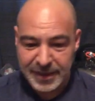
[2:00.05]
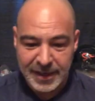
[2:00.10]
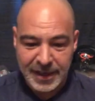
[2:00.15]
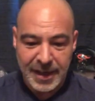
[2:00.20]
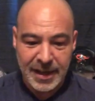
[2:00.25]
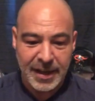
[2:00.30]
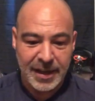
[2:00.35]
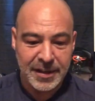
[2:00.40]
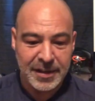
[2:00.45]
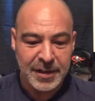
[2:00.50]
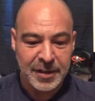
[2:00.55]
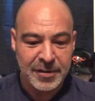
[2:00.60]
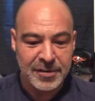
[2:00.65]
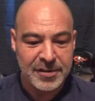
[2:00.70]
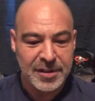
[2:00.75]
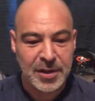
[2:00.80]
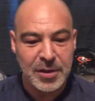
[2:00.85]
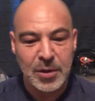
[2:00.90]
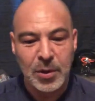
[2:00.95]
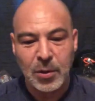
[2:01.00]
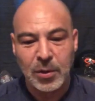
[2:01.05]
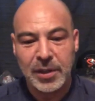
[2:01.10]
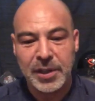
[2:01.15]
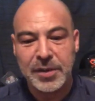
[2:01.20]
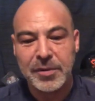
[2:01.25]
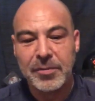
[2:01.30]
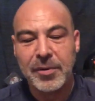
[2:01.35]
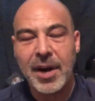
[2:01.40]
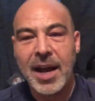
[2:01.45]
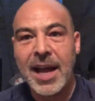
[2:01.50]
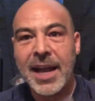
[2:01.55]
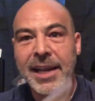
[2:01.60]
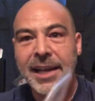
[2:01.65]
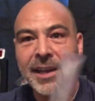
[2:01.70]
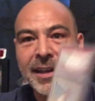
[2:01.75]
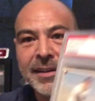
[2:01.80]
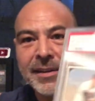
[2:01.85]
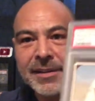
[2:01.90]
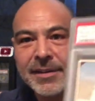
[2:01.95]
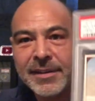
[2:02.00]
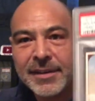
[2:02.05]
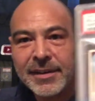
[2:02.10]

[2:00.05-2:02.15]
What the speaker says: And here's the Nolan Ryan.